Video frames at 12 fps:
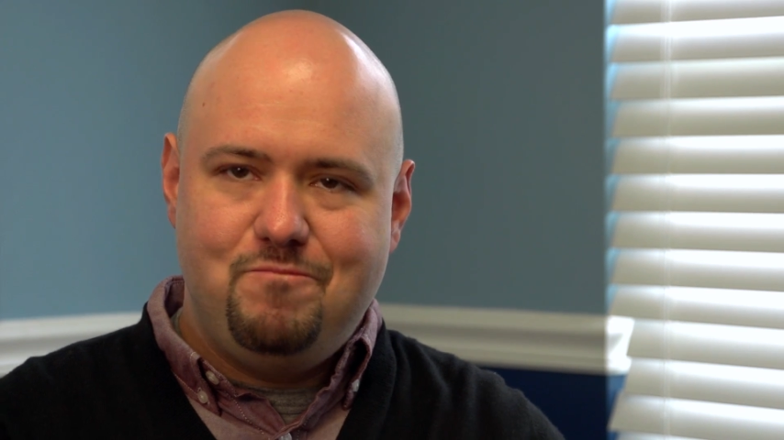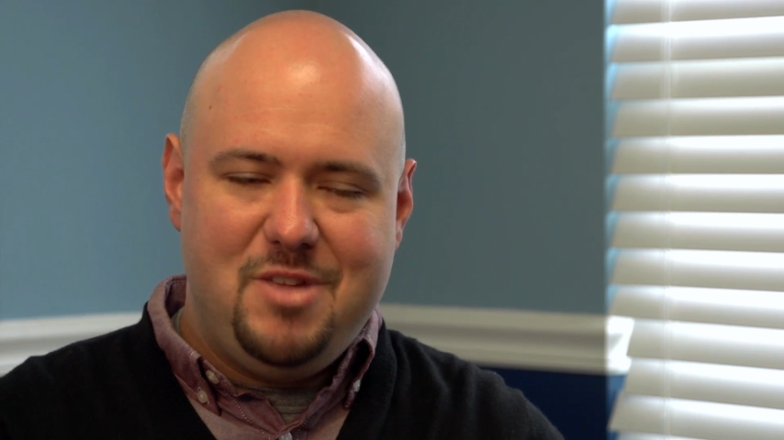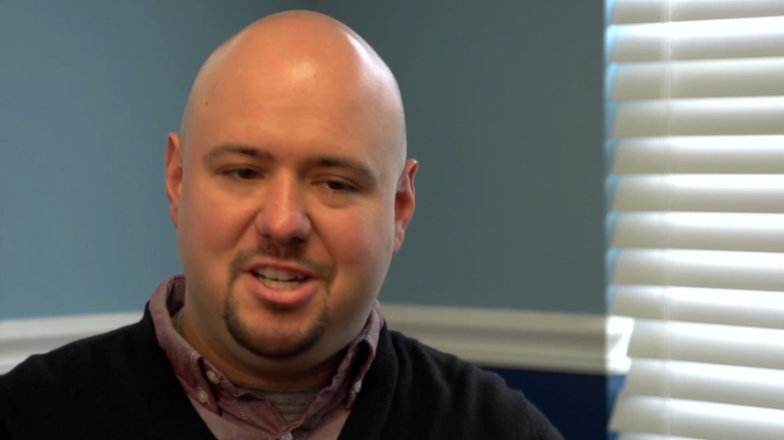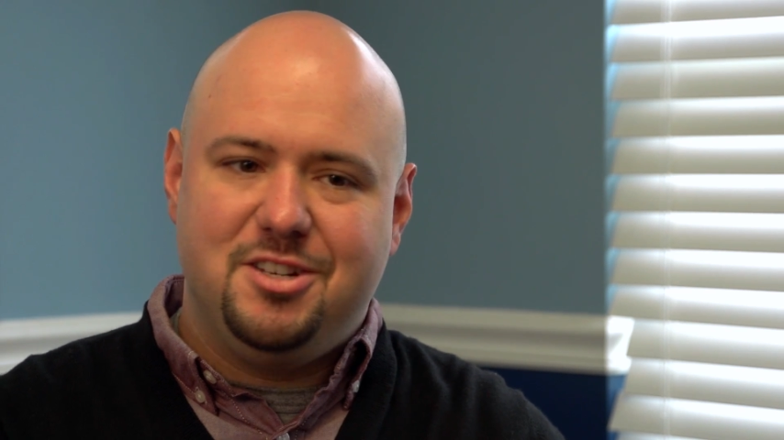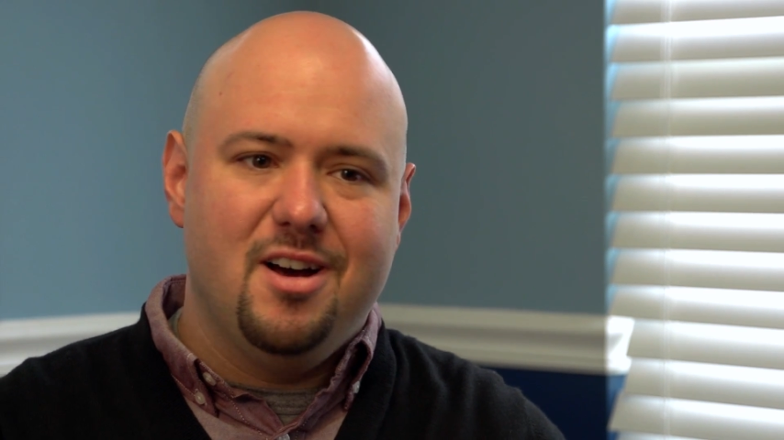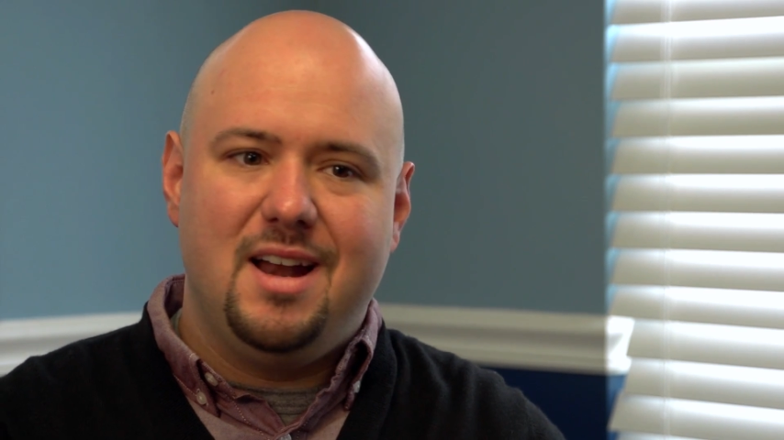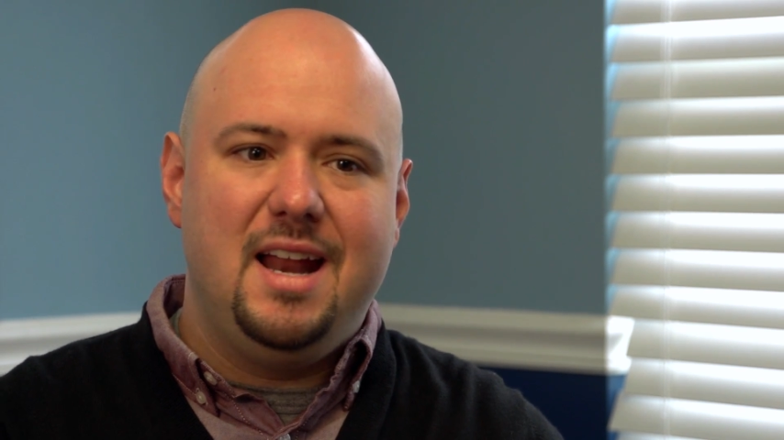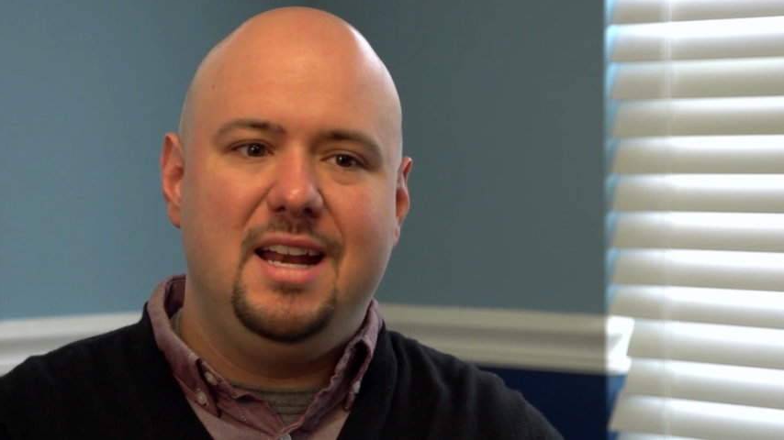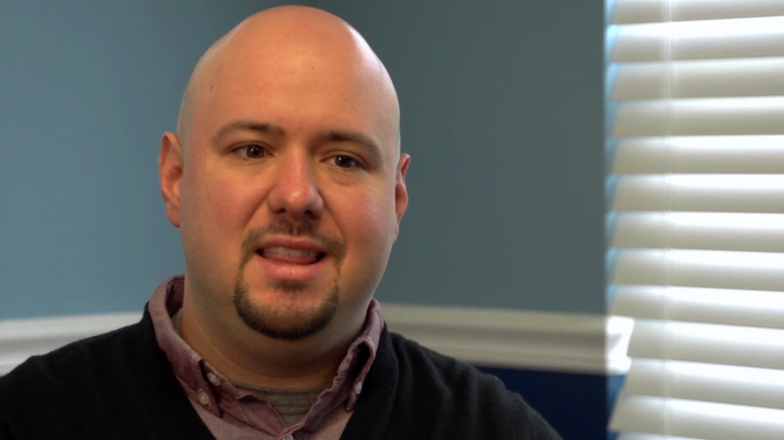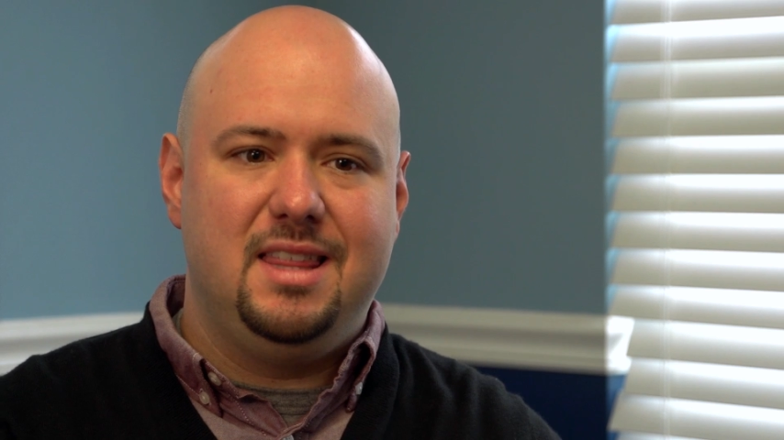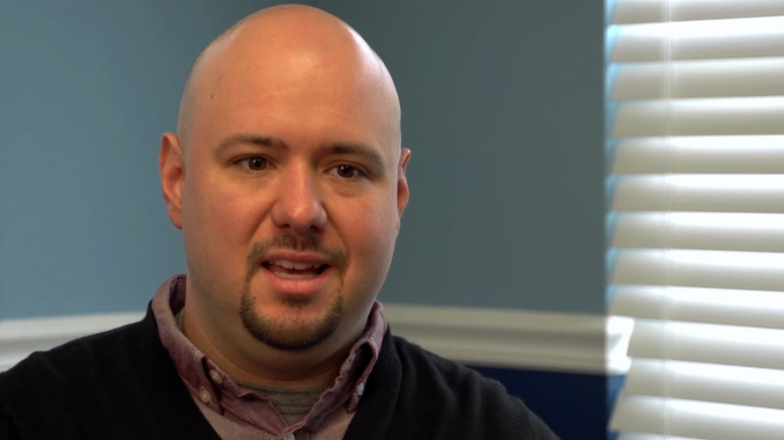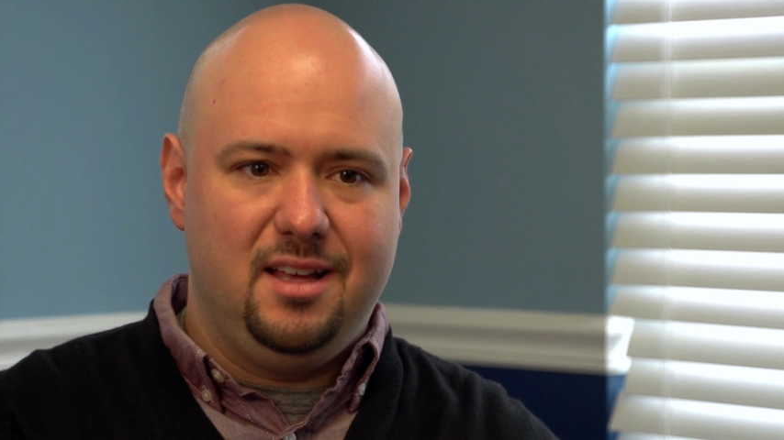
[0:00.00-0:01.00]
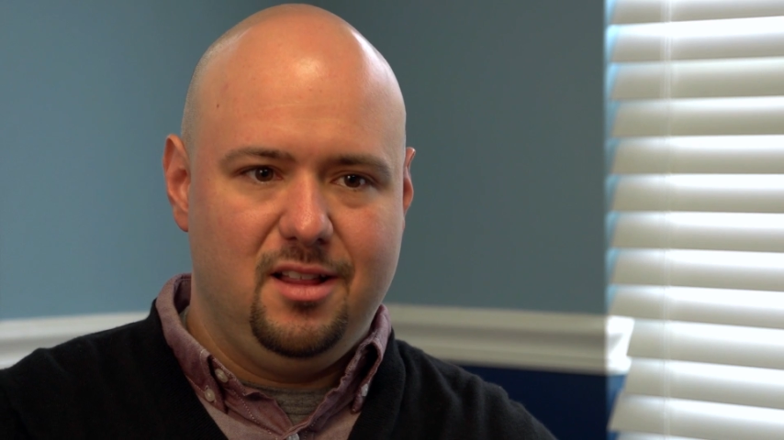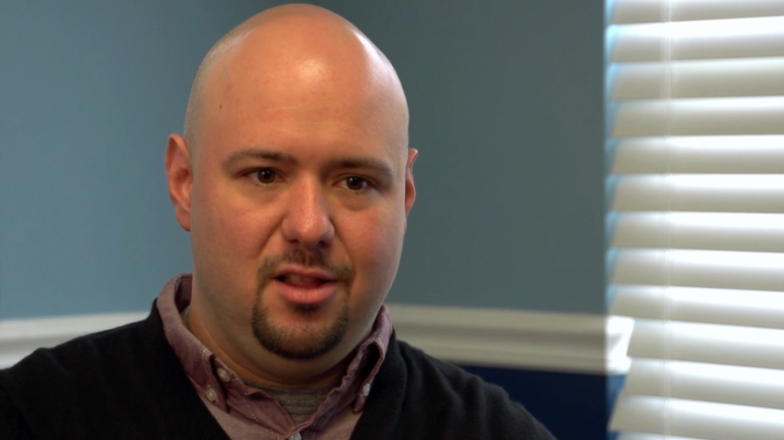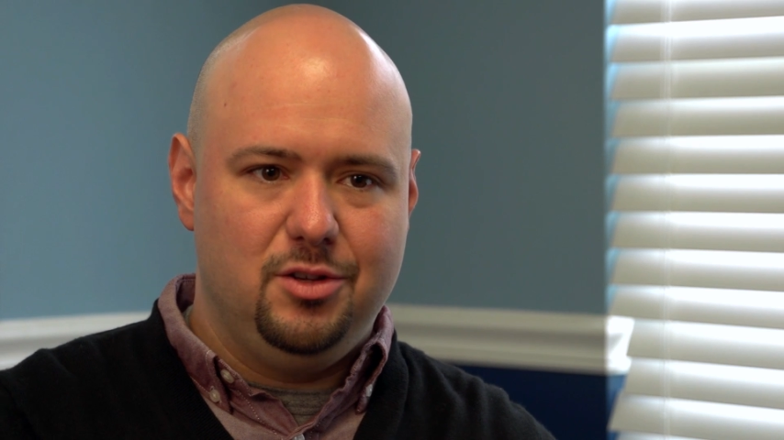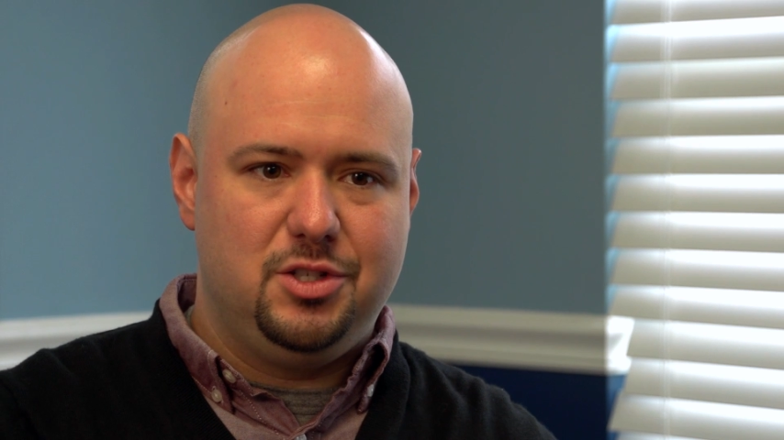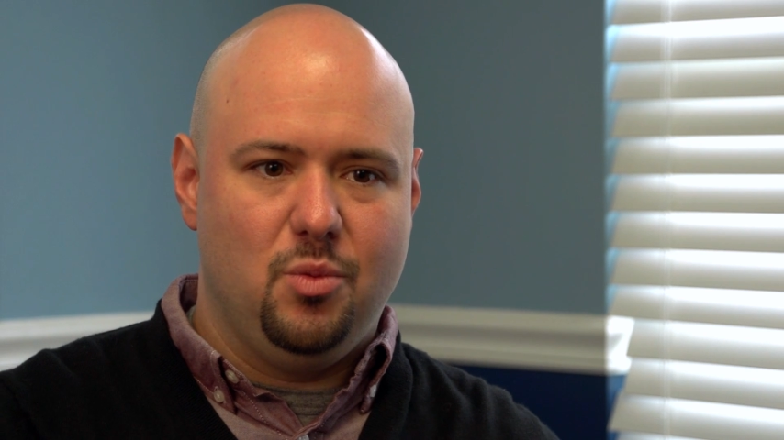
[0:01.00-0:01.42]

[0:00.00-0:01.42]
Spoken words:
It's not anything close